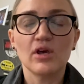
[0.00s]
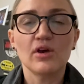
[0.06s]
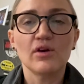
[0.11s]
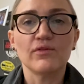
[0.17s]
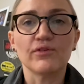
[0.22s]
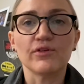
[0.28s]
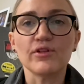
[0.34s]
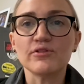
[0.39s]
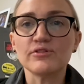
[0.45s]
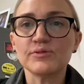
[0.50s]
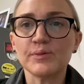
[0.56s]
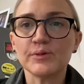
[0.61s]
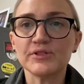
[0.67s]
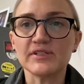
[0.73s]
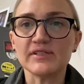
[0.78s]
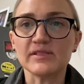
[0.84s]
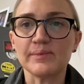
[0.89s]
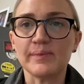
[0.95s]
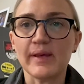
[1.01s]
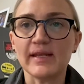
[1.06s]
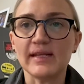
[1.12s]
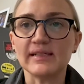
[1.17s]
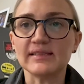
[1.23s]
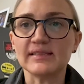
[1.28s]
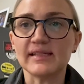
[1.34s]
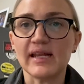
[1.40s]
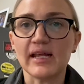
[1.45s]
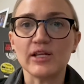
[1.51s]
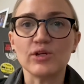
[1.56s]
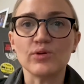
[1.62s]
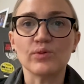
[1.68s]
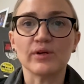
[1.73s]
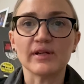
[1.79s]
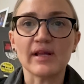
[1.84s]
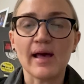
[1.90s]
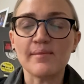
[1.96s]
For those participating today who
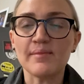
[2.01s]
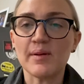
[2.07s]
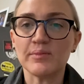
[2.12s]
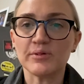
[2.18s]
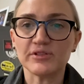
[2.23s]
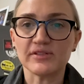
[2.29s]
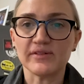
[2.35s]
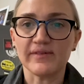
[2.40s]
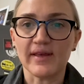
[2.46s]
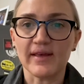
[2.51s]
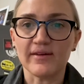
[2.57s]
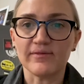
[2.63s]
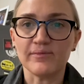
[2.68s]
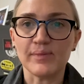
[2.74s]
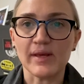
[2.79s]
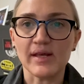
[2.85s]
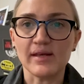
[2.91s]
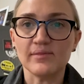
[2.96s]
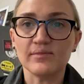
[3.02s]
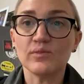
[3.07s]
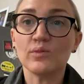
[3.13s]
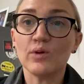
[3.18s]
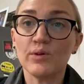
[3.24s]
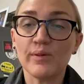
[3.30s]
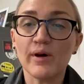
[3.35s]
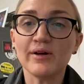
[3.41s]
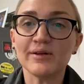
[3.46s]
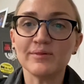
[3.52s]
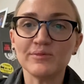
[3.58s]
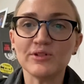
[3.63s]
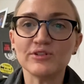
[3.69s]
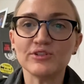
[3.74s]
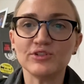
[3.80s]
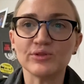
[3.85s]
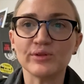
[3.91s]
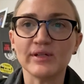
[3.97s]
are not members of AFP, we welcome you
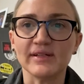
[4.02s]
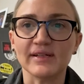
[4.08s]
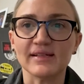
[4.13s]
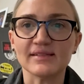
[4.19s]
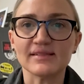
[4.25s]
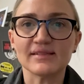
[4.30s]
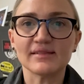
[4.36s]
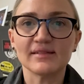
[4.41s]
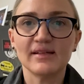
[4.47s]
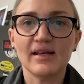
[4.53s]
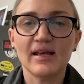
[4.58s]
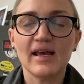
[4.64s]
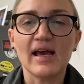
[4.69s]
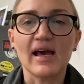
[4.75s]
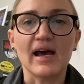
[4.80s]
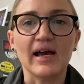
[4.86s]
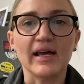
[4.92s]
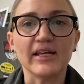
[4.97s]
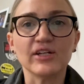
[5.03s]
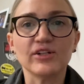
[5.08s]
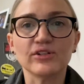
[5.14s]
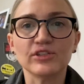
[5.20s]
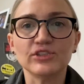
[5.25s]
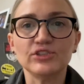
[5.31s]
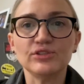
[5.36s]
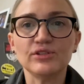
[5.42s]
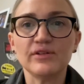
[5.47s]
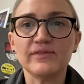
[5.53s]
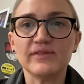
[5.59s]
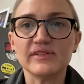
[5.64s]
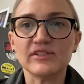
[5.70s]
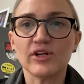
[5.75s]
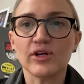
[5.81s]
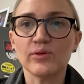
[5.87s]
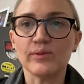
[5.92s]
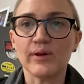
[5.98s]
to join us. I encourage you to
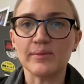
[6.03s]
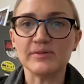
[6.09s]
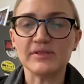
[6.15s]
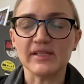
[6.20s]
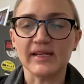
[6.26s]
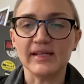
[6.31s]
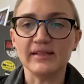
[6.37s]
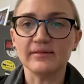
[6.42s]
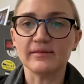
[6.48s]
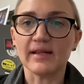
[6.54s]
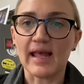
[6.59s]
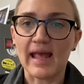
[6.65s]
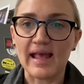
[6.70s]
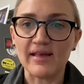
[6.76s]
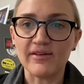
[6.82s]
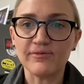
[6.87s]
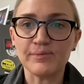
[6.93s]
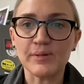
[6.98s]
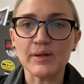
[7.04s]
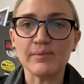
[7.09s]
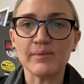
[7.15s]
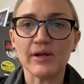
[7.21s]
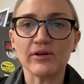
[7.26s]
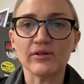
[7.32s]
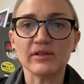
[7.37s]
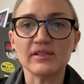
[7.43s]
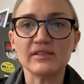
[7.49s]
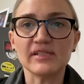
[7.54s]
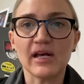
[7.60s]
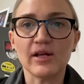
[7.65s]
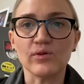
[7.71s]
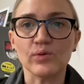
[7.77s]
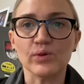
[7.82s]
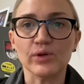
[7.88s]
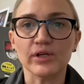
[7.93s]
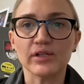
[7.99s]
visit our website,
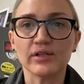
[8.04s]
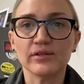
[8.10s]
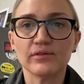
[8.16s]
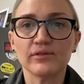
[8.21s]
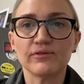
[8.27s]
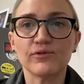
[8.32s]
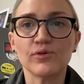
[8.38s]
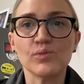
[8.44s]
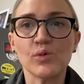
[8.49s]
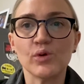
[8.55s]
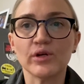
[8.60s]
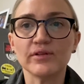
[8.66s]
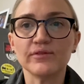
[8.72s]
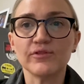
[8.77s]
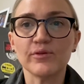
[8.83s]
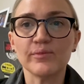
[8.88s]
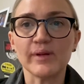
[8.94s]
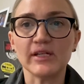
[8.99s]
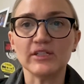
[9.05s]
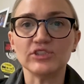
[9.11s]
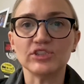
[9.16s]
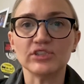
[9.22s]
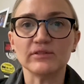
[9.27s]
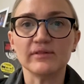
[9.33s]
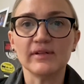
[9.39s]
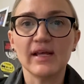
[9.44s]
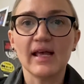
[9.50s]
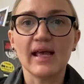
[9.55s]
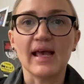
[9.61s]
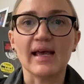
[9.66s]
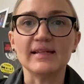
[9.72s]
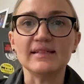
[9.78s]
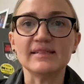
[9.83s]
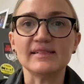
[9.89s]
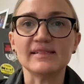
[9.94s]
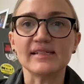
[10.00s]
afpmaryland.org, for more information
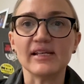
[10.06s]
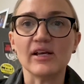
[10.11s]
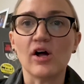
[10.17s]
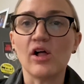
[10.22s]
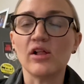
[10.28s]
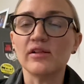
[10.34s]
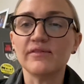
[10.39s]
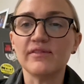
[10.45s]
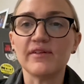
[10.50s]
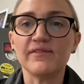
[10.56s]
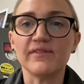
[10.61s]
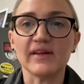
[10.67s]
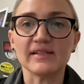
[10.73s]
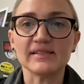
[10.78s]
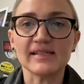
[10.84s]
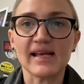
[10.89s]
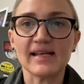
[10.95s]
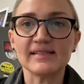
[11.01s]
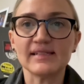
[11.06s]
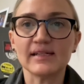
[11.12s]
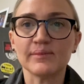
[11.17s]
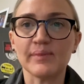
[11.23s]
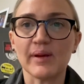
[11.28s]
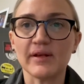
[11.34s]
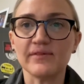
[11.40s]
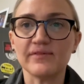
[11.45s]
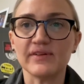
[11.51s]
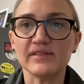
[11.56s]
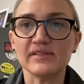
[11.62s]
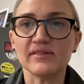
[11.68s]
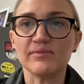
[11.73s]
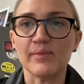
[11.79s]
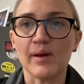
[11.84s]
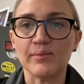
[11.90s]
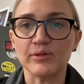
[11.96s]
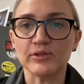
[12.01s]
and to see all of the fantastic benefits of
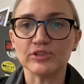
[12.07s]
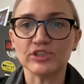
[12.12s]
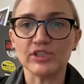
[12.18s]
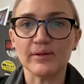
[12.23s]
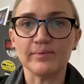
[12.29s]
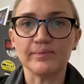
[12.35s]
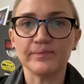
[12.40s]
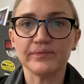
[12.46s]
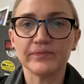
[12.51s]
membership.